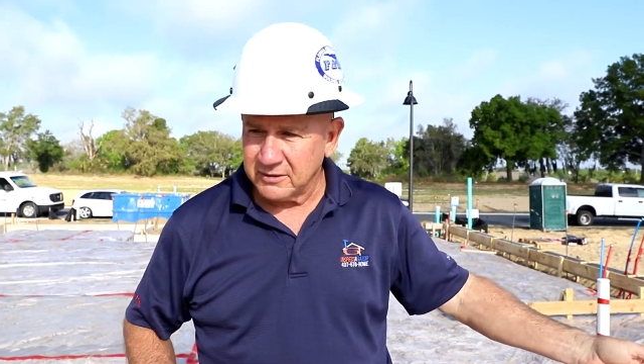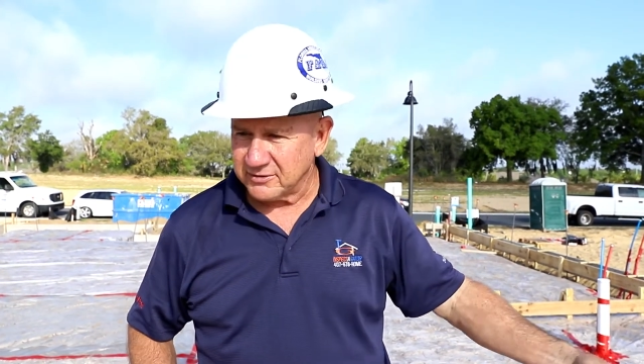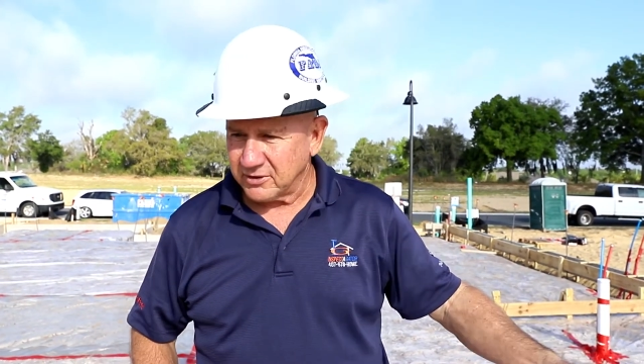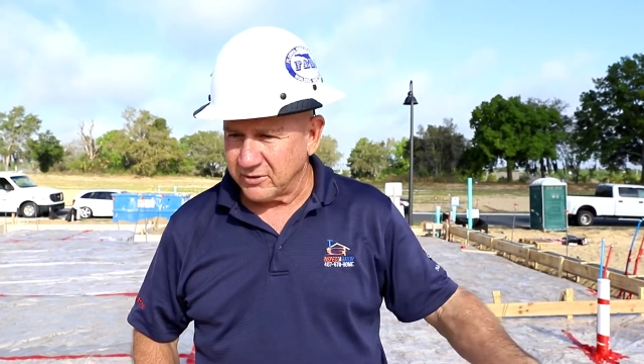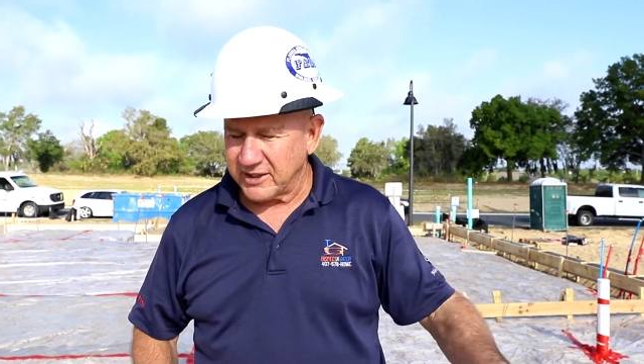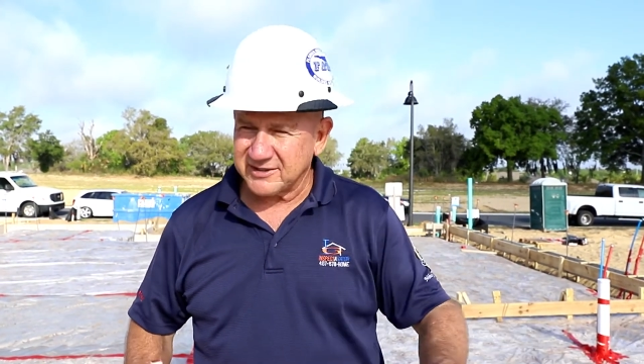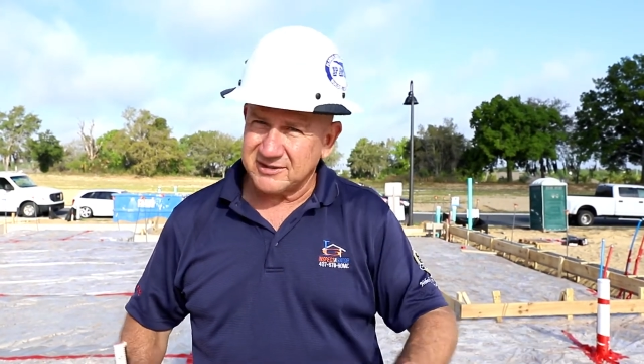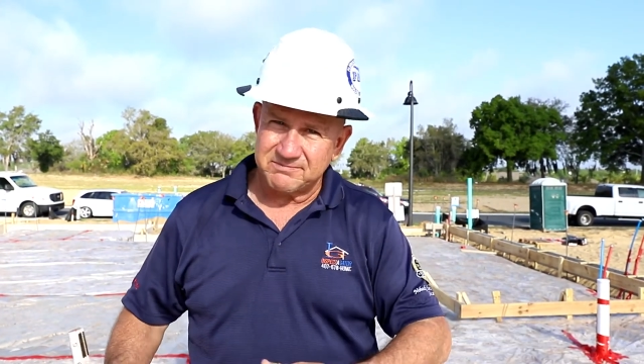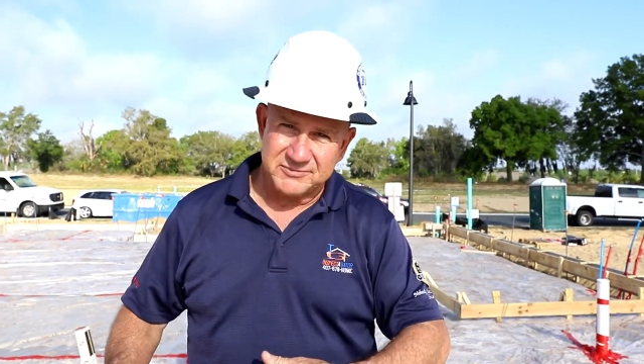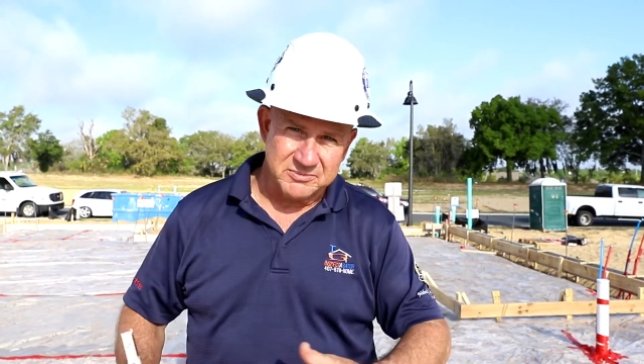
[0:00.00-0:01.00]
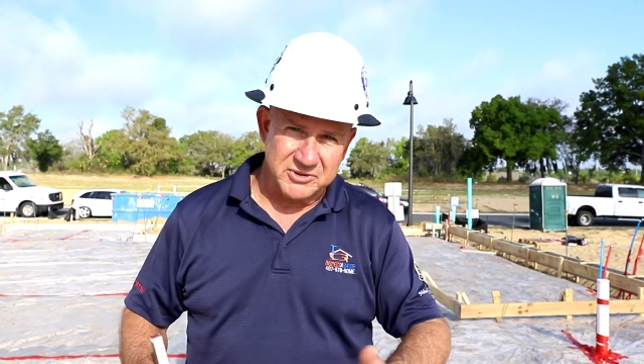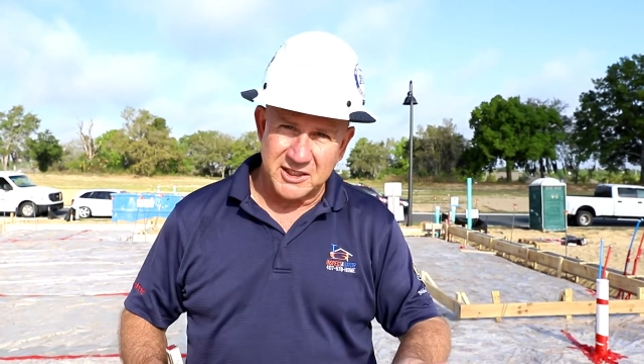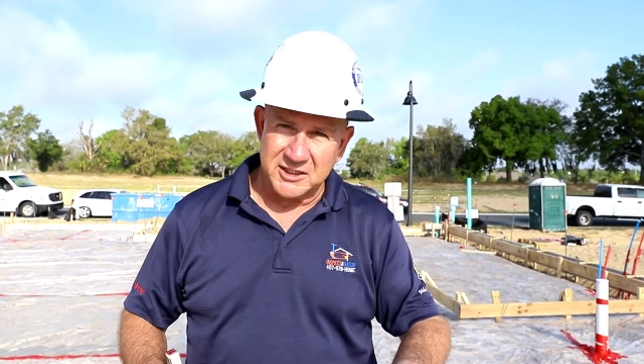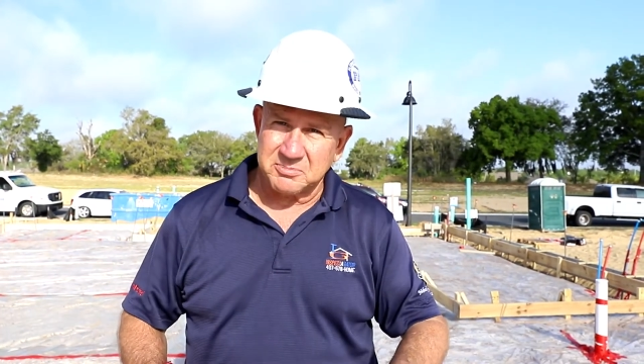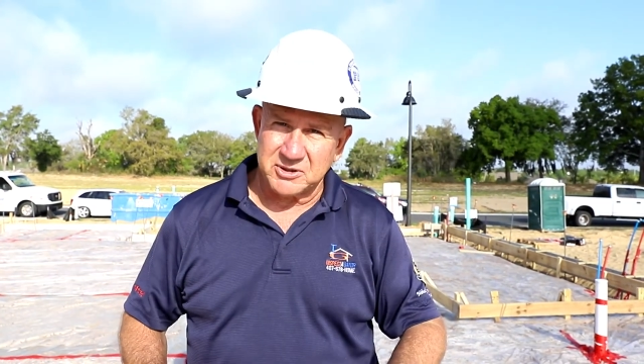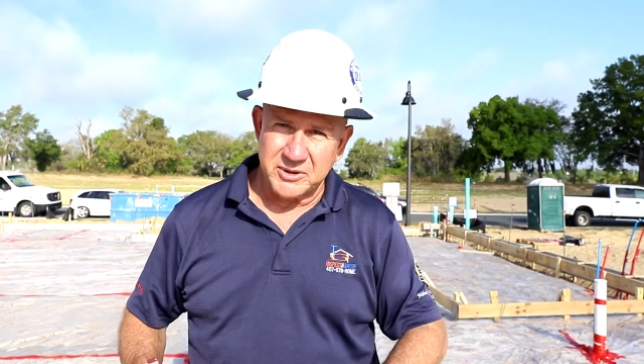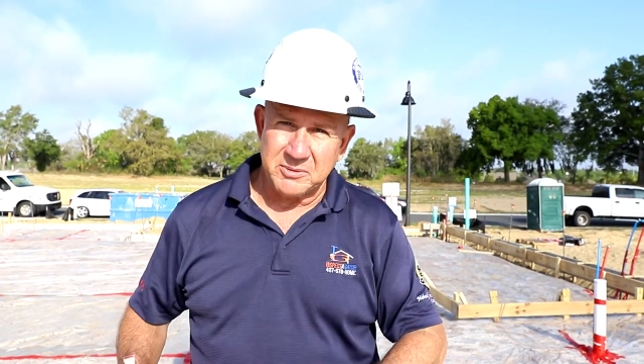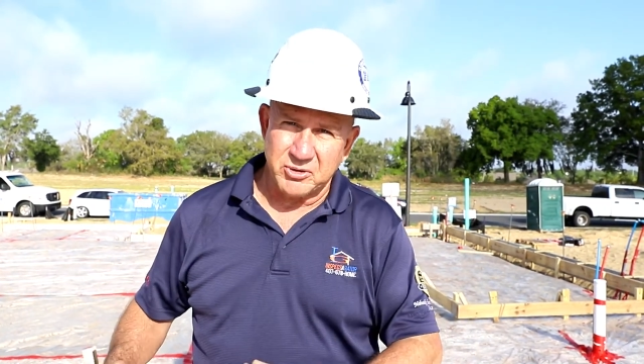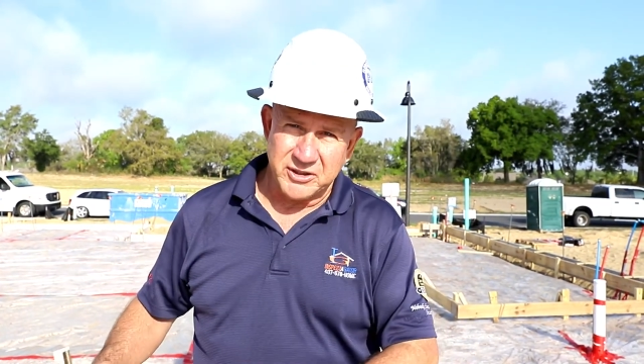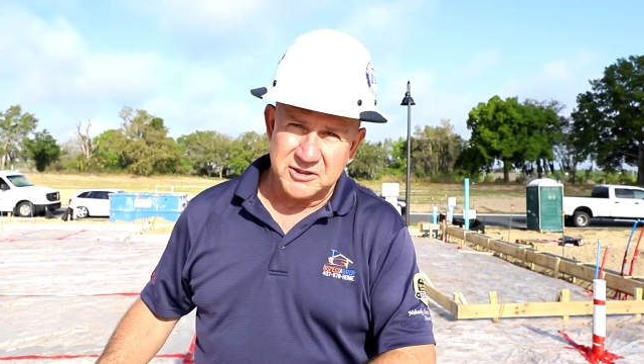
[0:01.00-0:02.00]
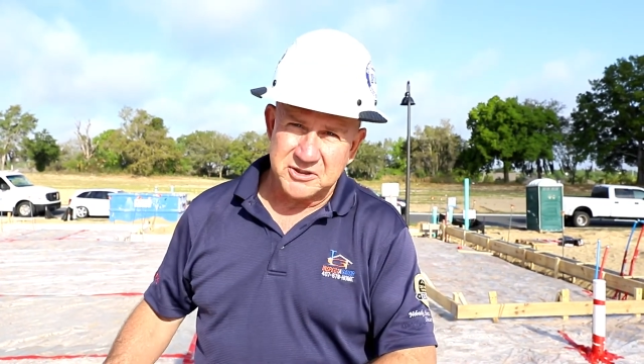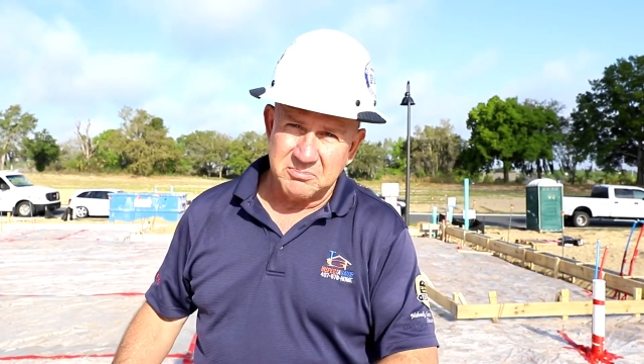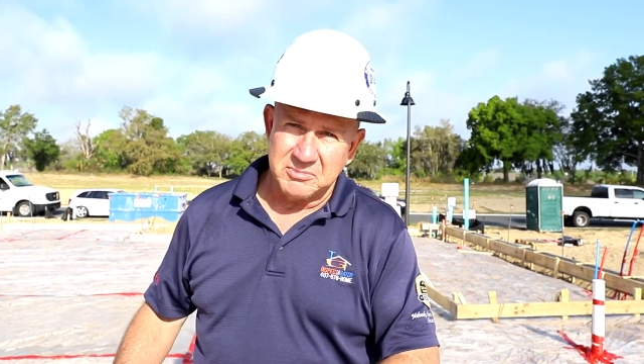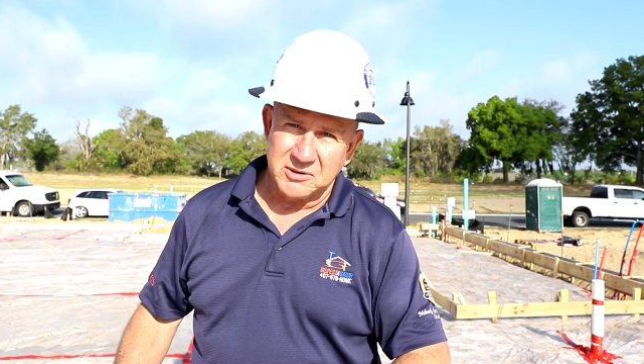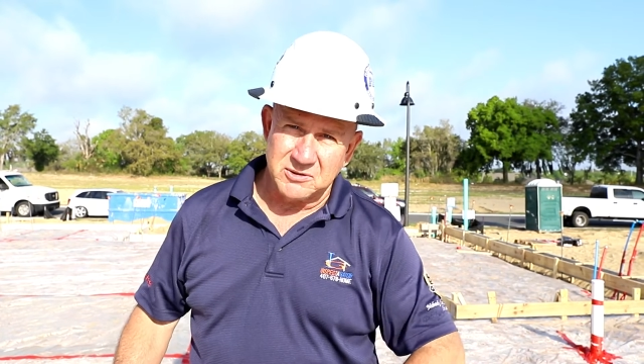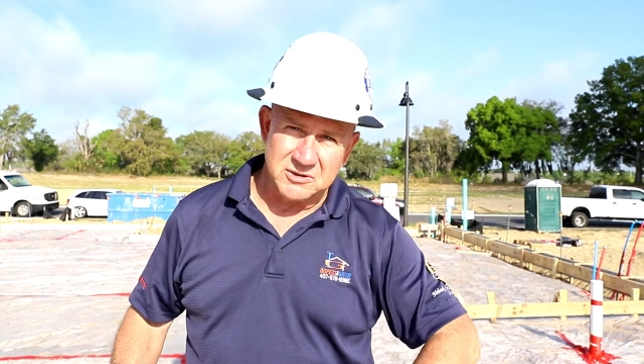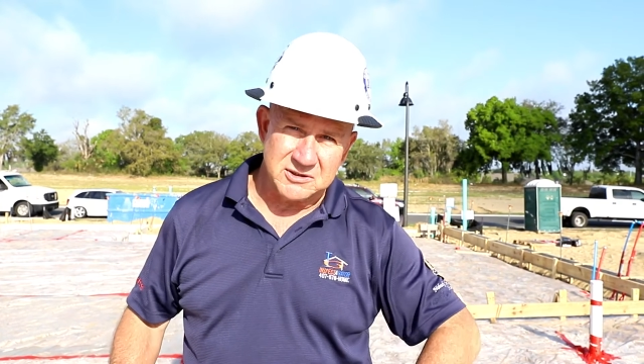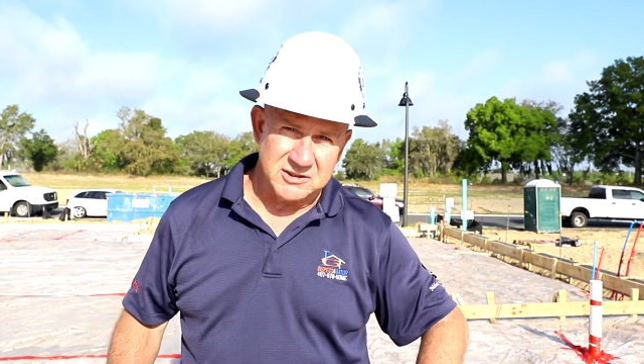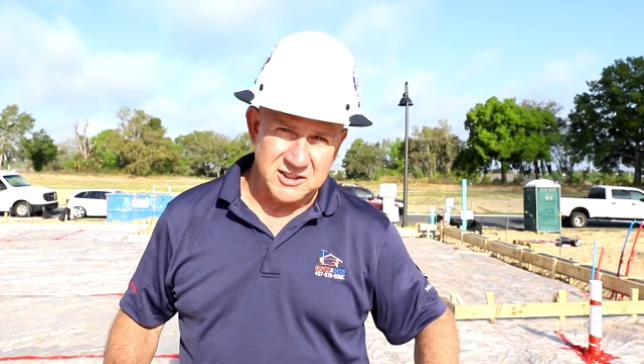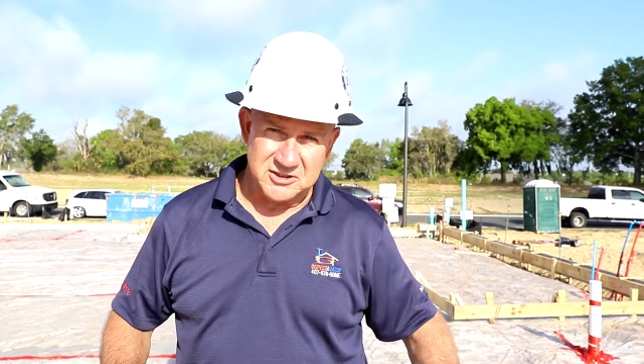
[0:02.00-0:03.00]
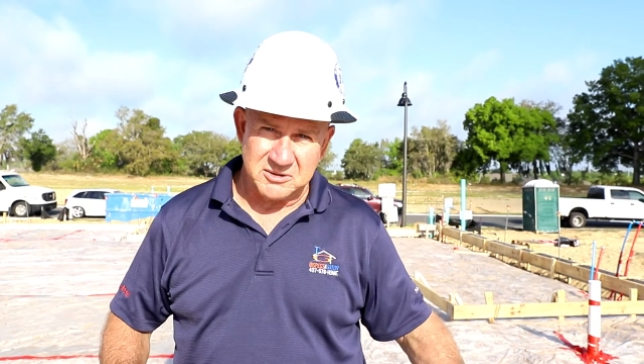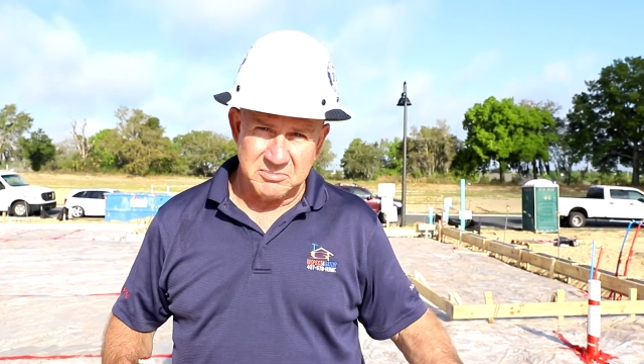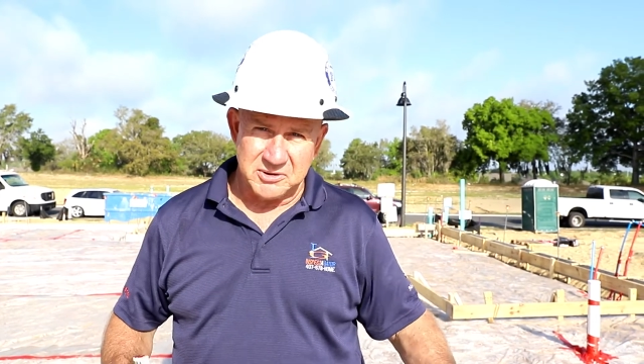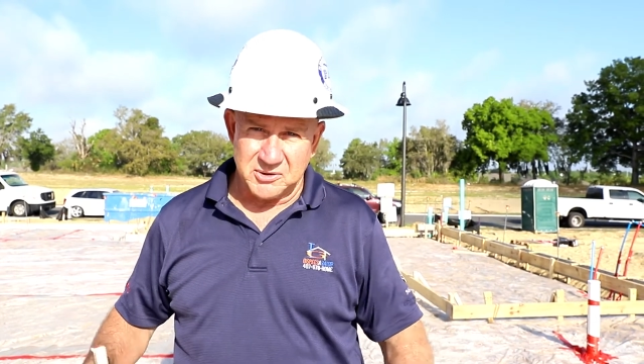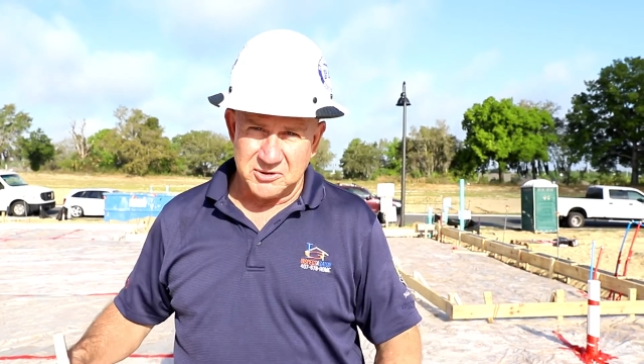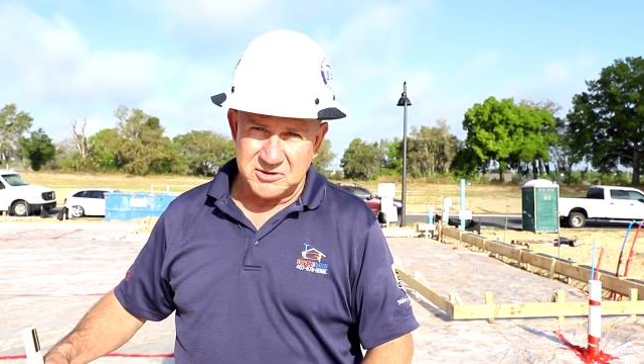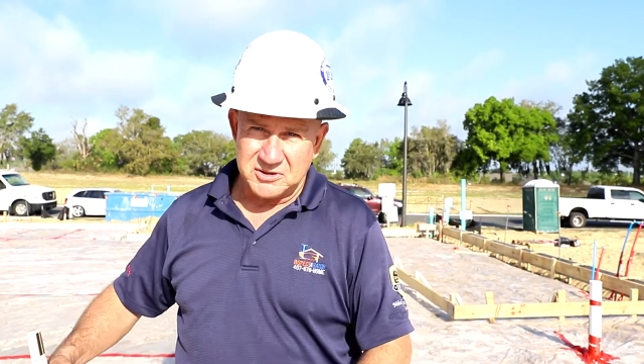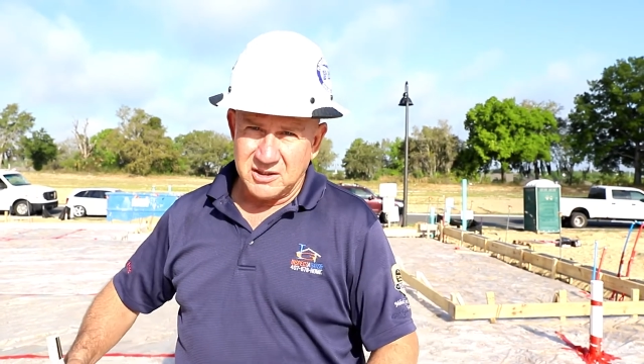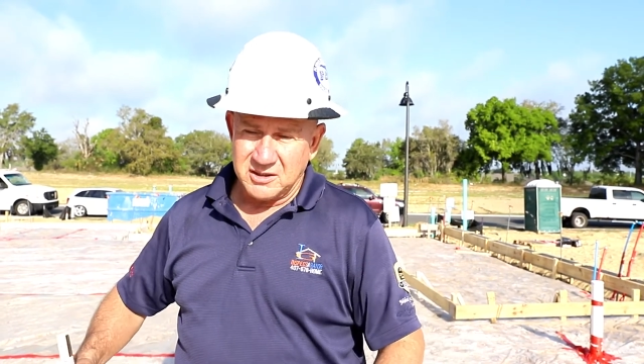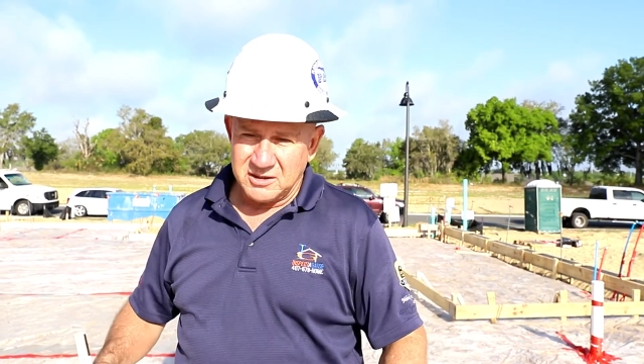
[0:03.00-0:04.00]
So that's some things between production builders and custom builders.